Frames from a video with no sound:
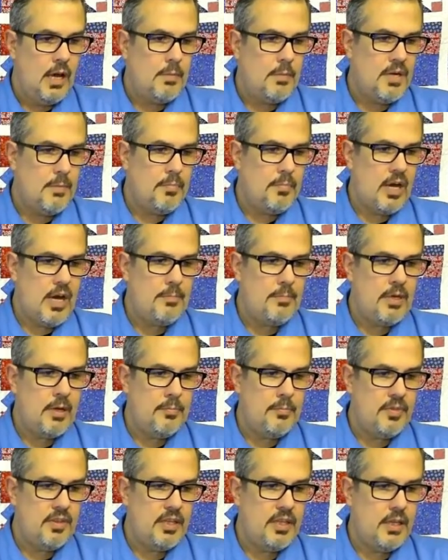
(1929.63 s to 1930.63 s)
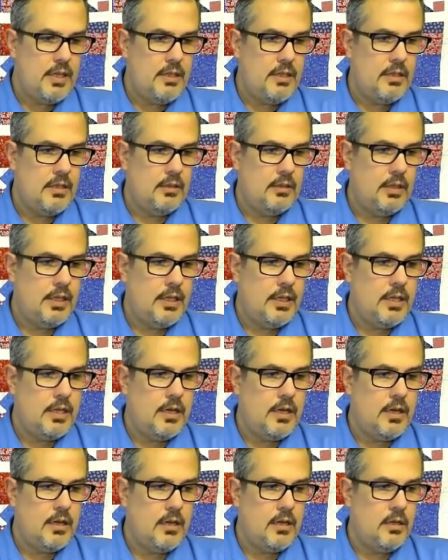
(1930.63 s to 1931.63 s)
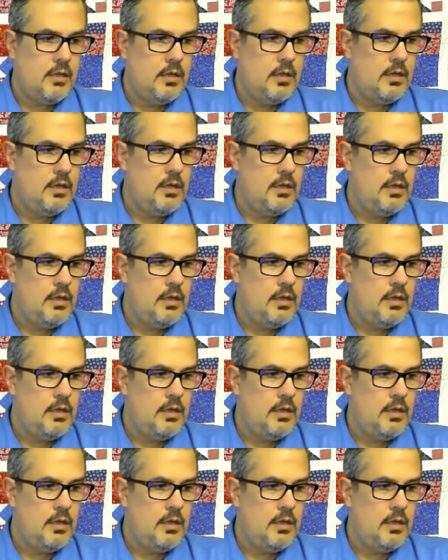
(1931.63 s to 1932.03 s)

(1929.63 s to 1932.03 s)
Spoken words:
I'm going to pop up the link here.